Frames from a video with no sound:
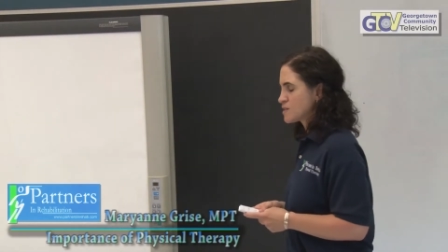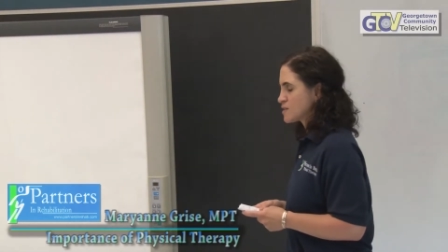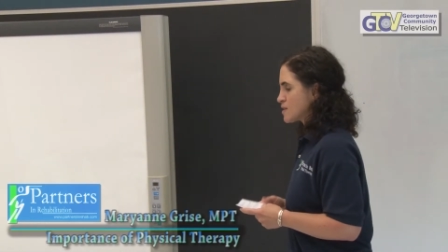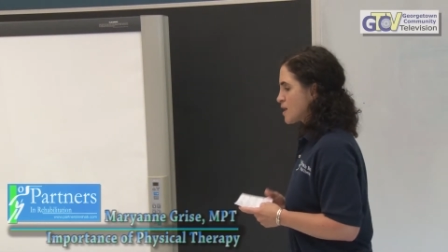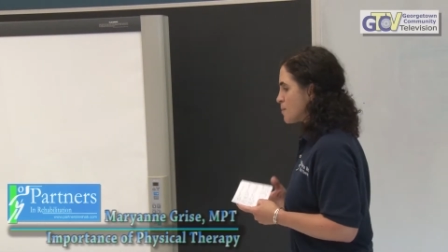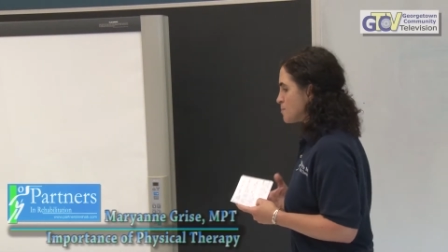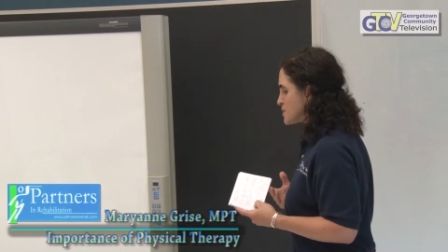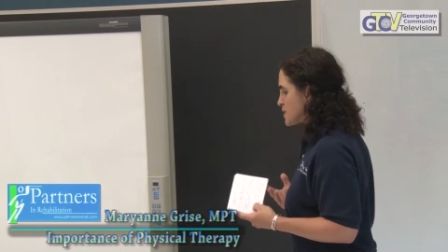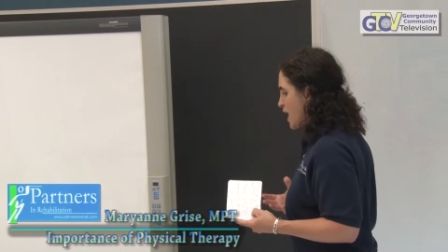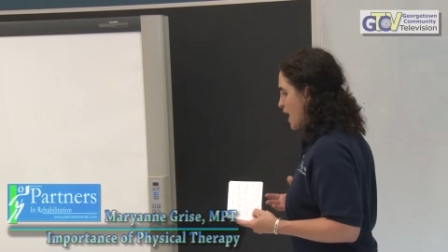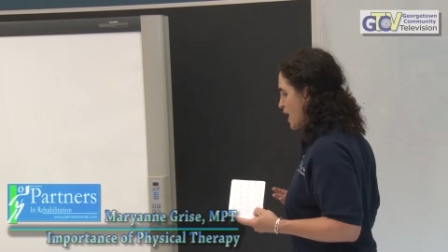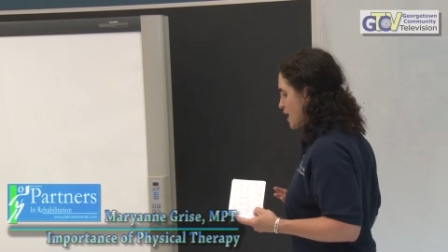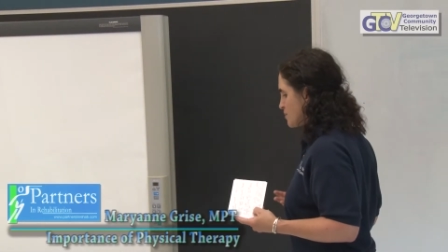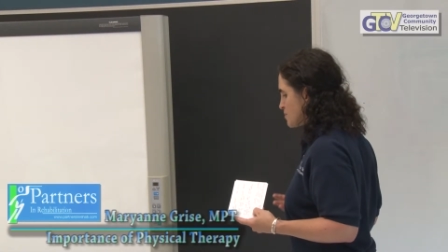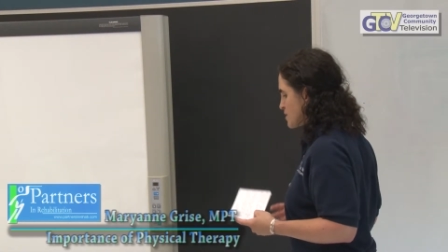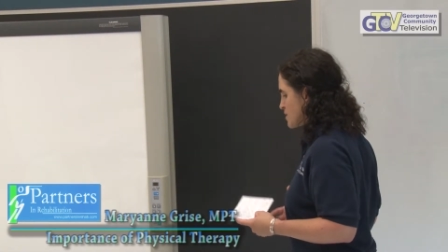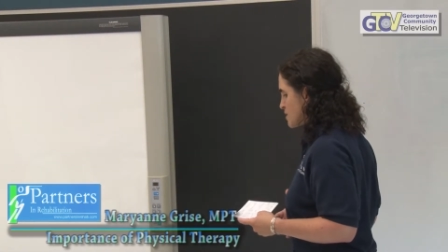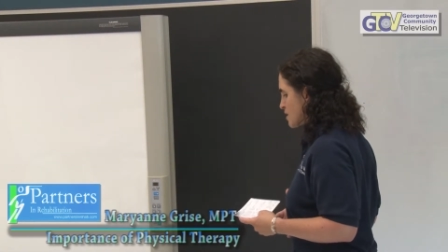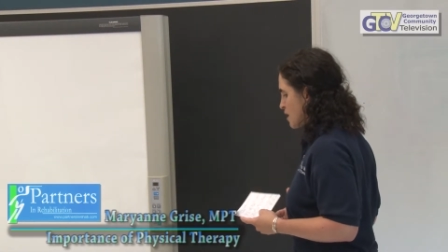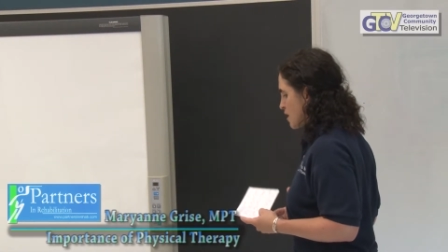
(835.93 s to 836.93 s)

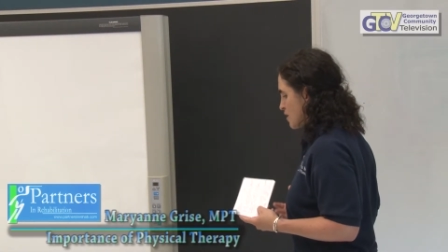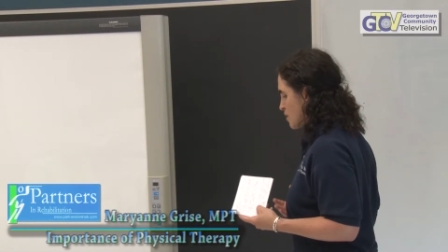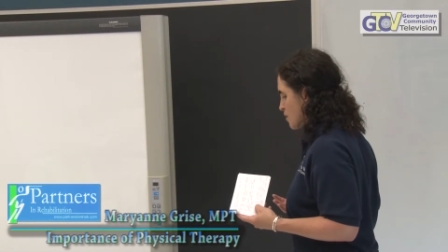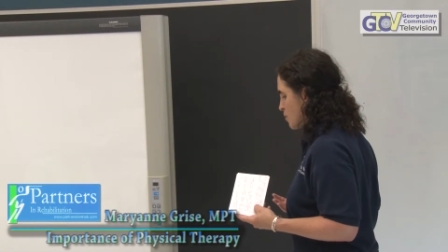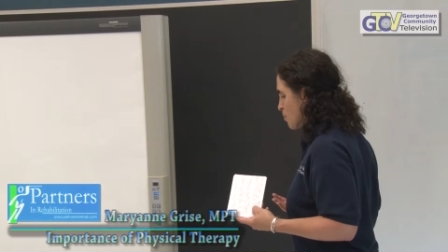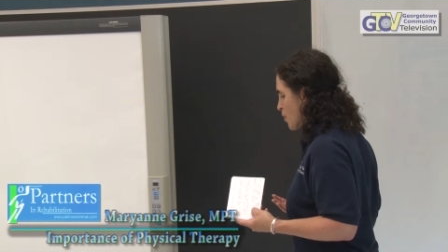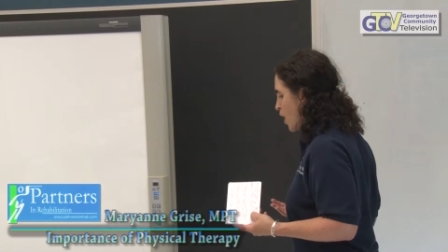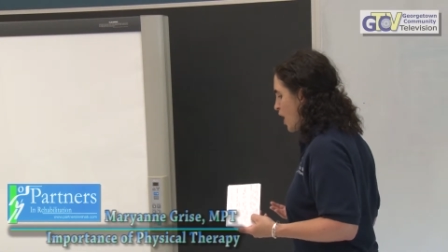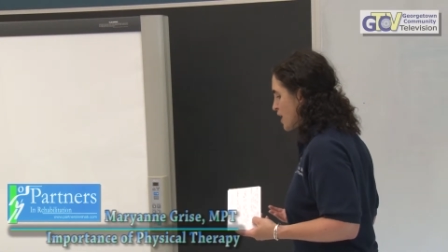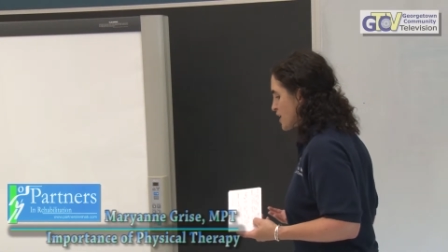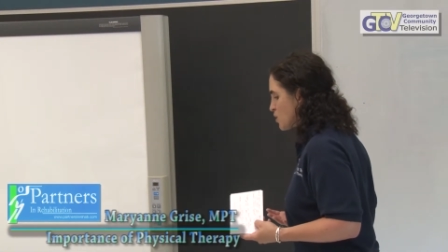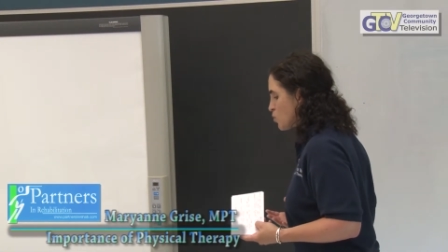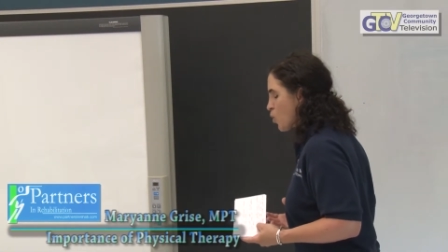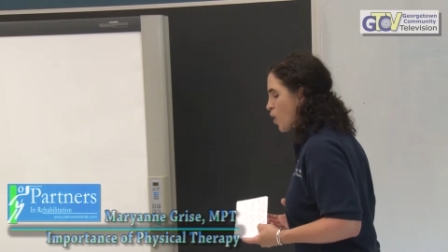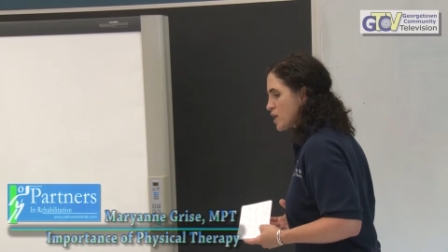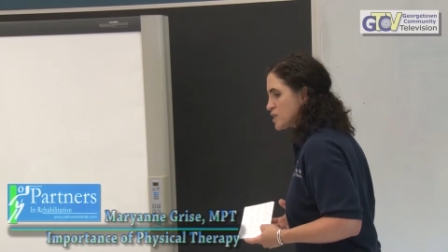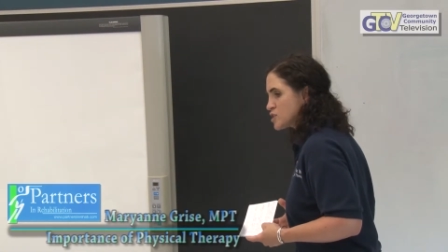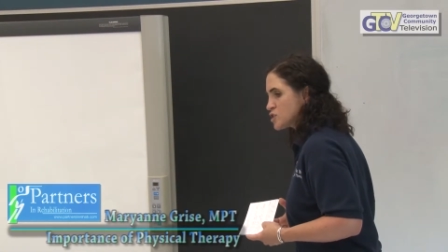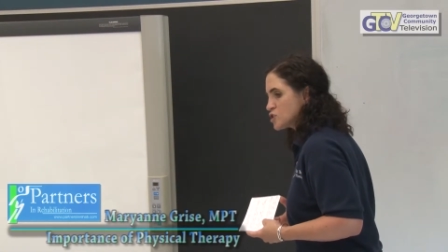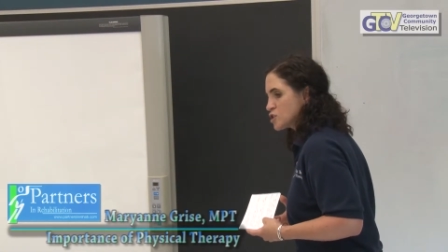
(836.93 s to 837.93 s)
Sometimes the body
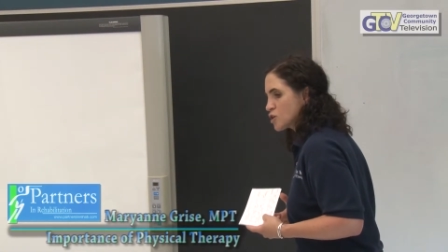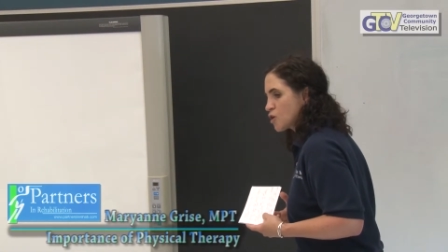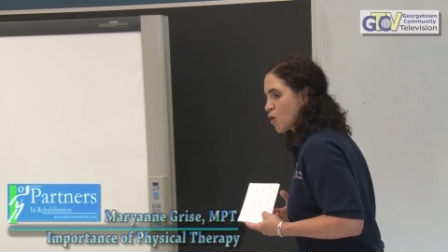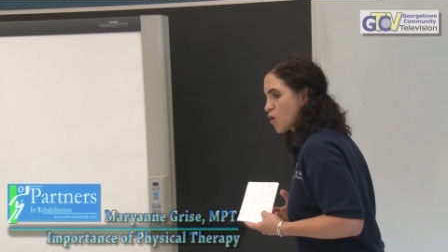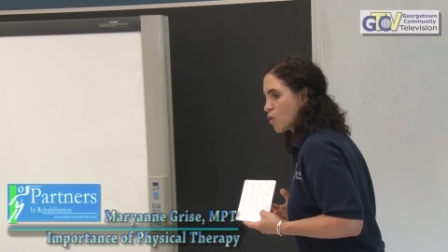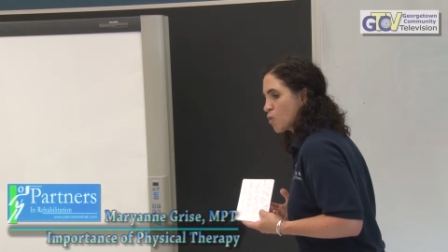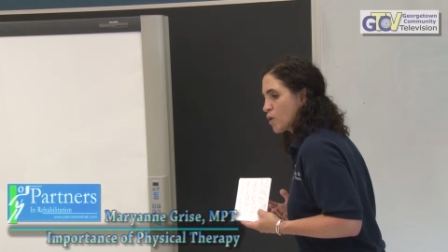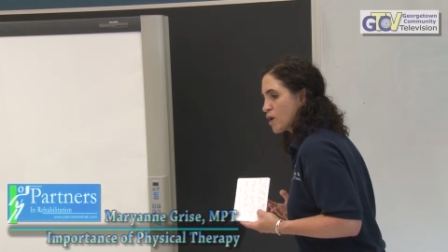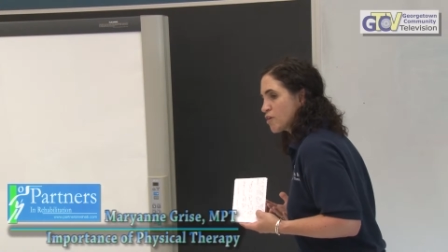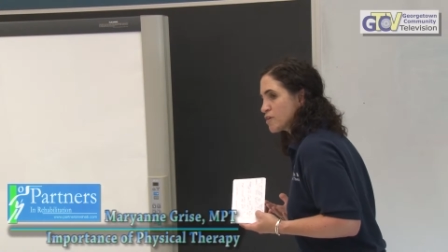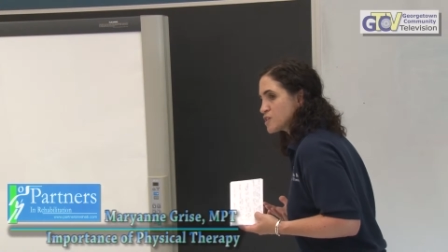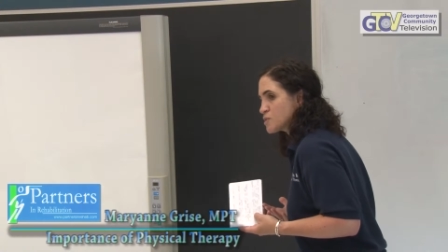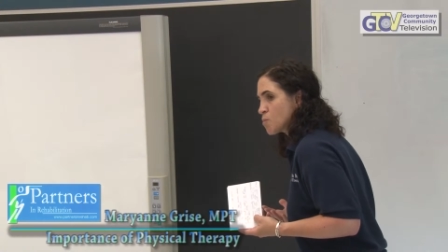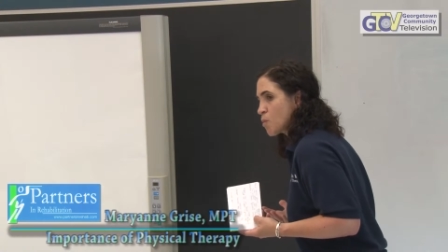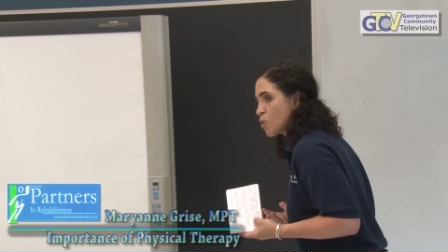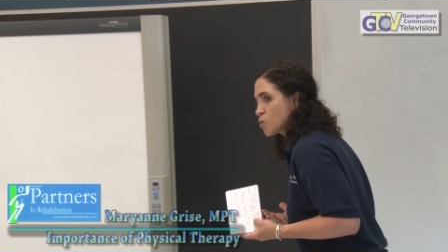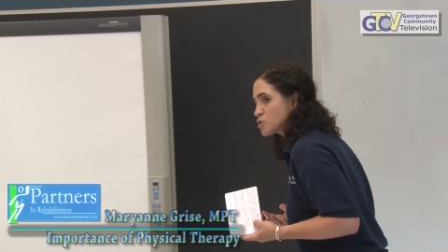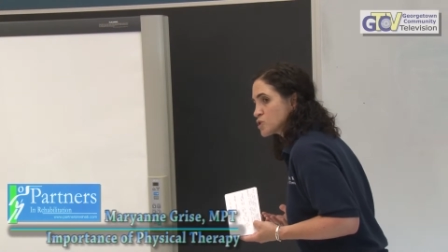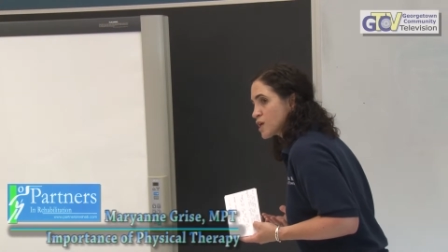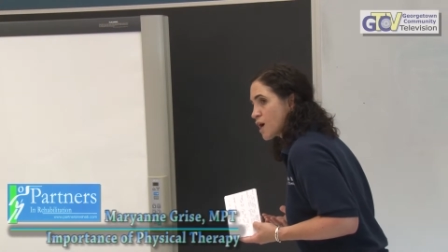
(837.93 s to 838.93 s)
wants to go where it's
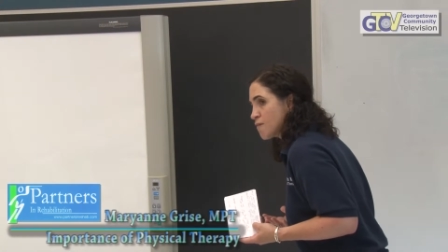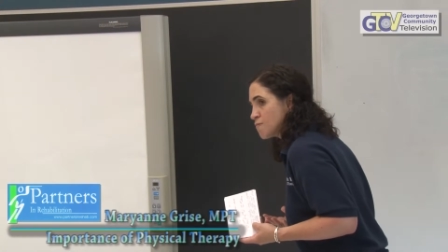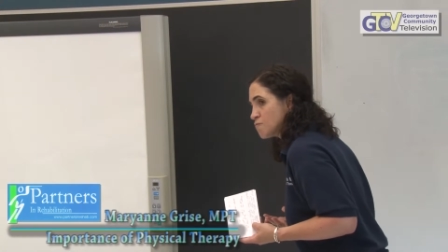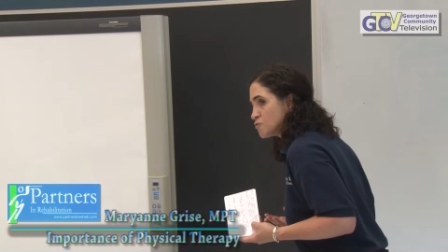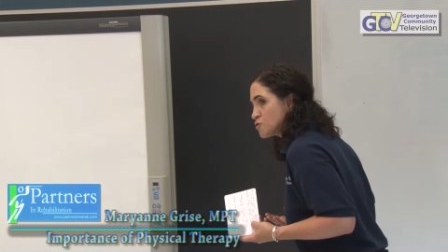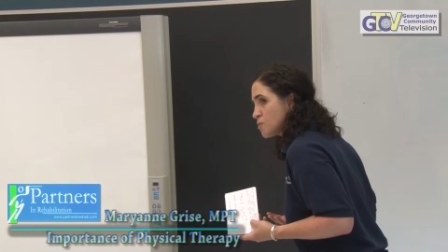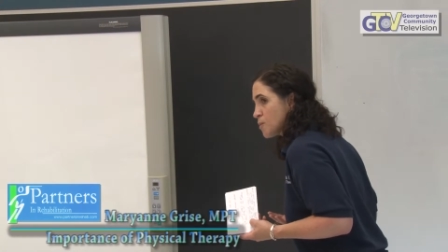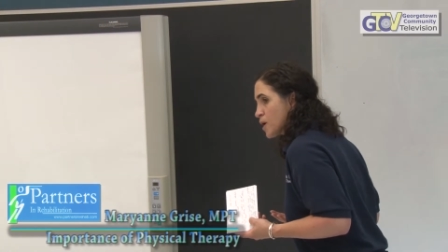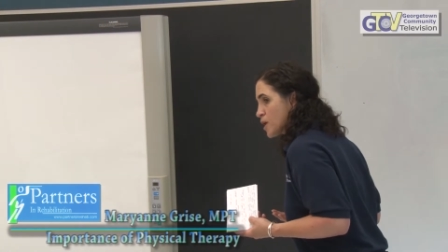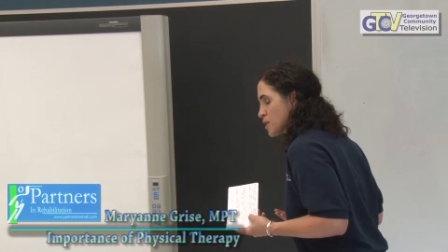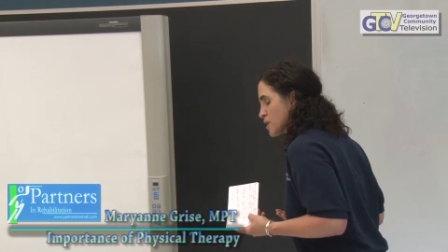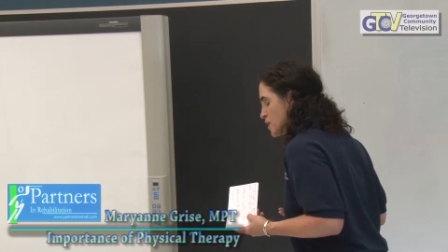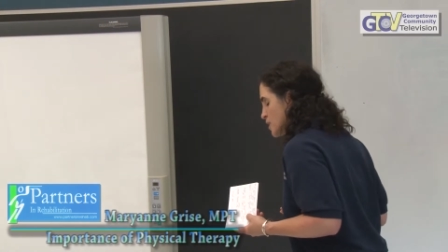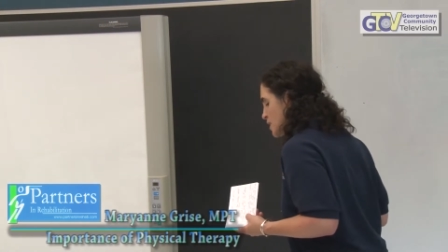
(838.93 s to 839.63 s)
most comfortable.